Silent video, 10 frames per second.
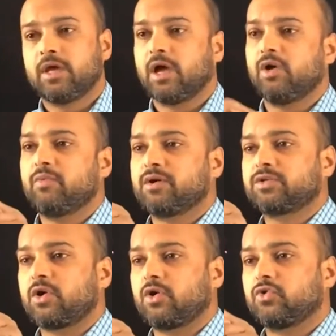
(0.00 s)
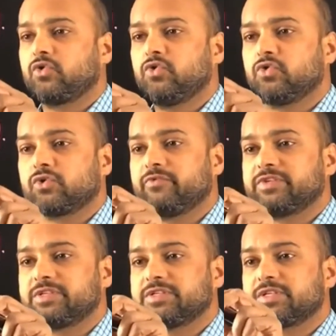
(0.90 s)
How about Concur,
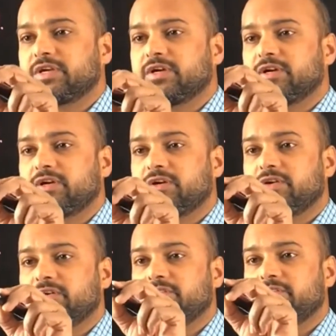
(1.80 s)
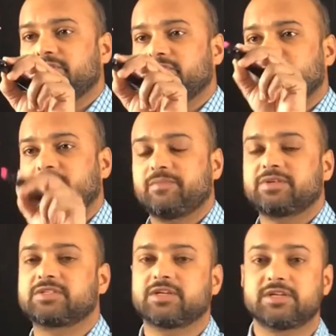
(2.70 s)
which is a
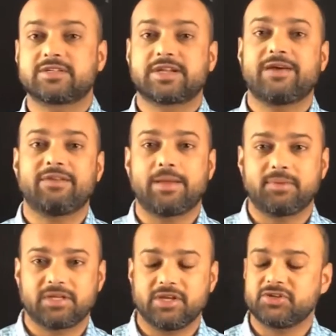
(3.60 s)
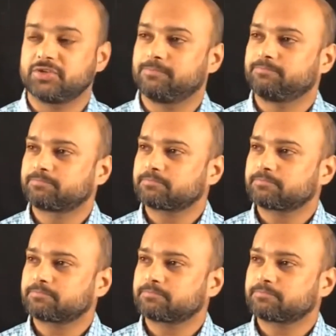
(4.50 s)
famous travel application?